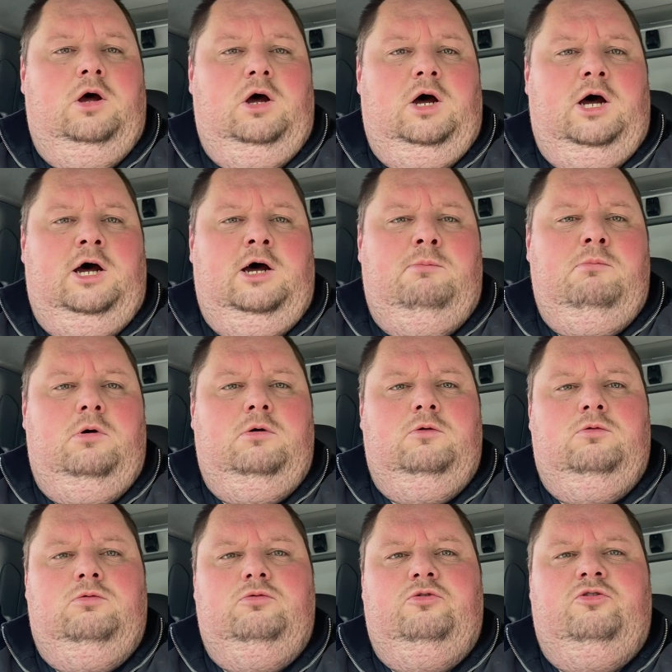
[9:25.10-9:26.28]

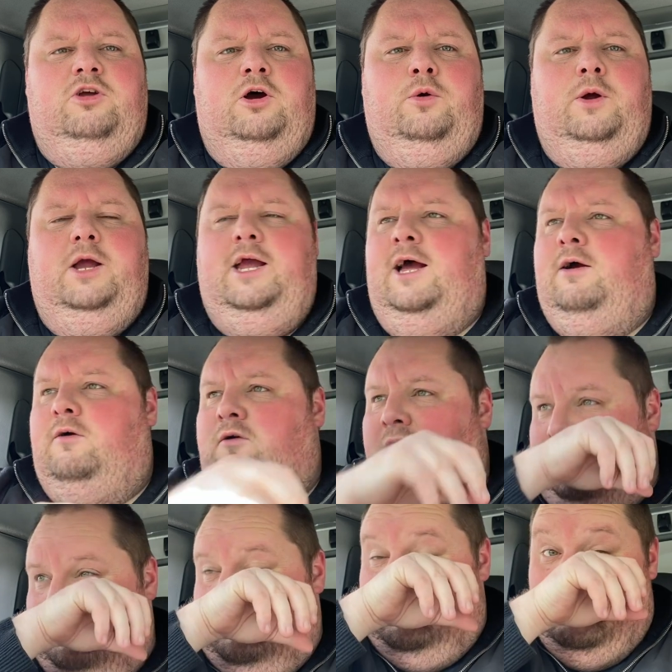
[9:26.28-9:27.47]
So yeah, I
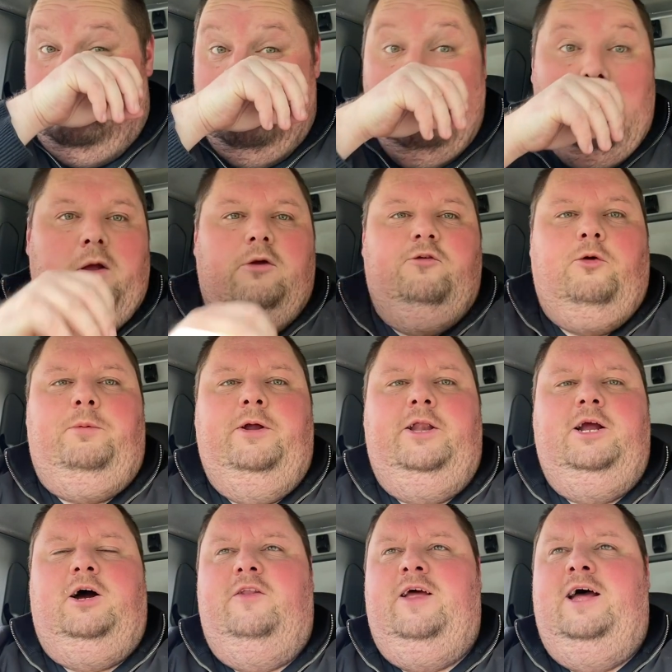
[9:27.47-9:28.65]
was up early,
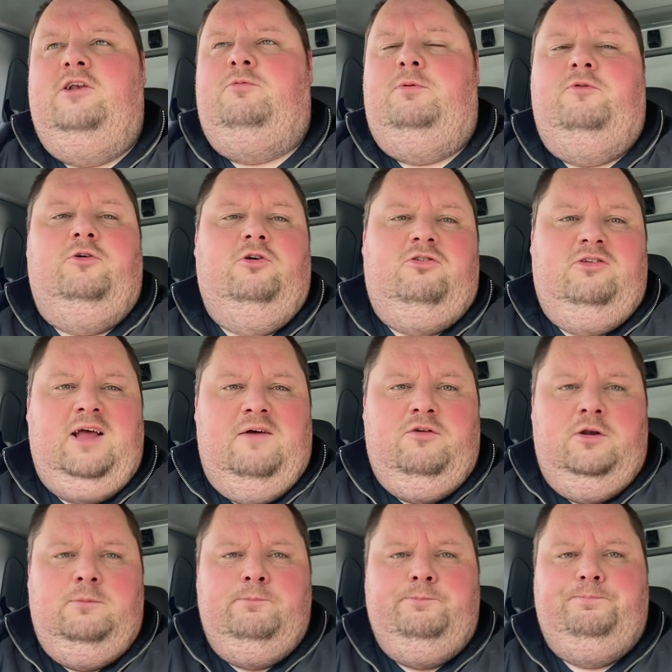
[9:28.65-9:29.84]
got there just before
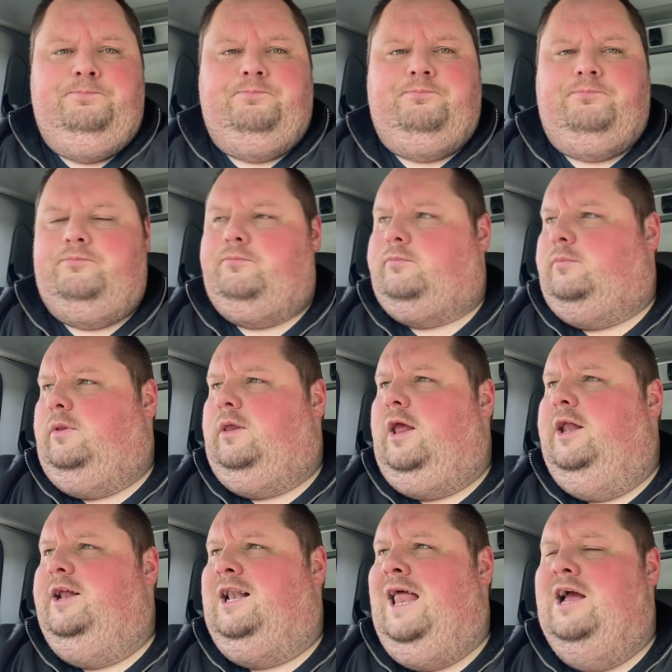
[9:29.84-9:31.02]
7
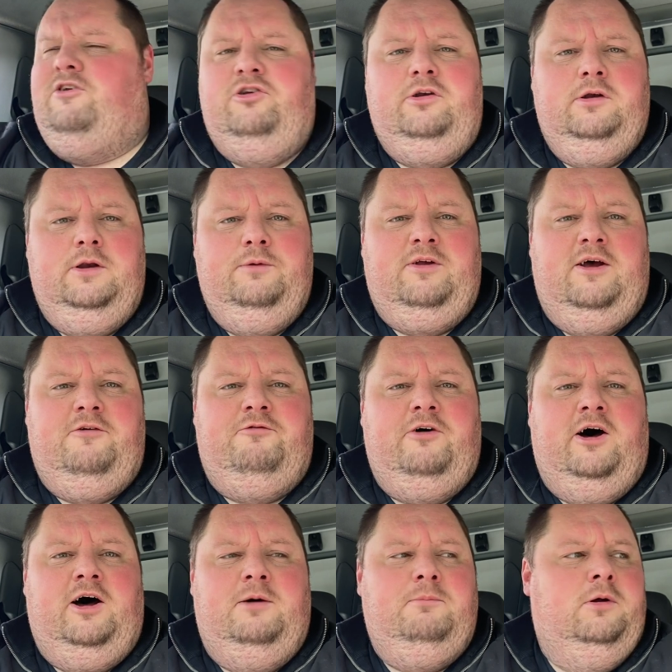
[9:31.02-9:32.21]
with collection. It was at a
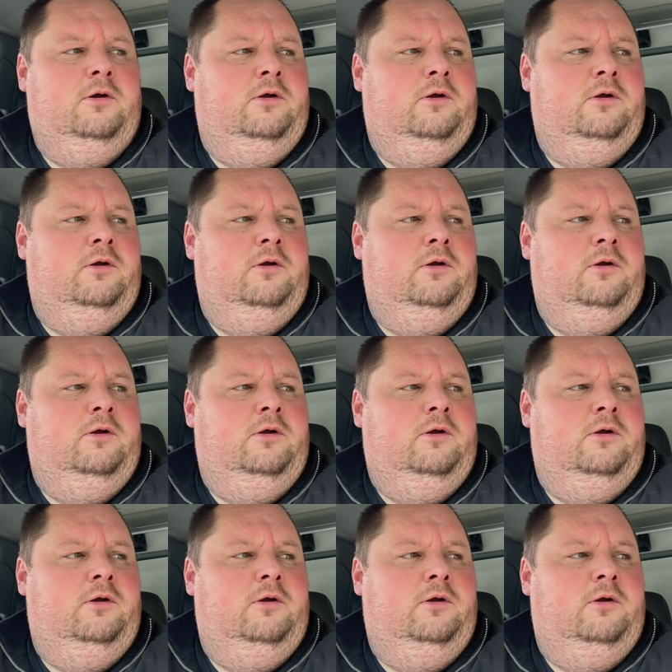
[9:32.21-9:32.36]
farm.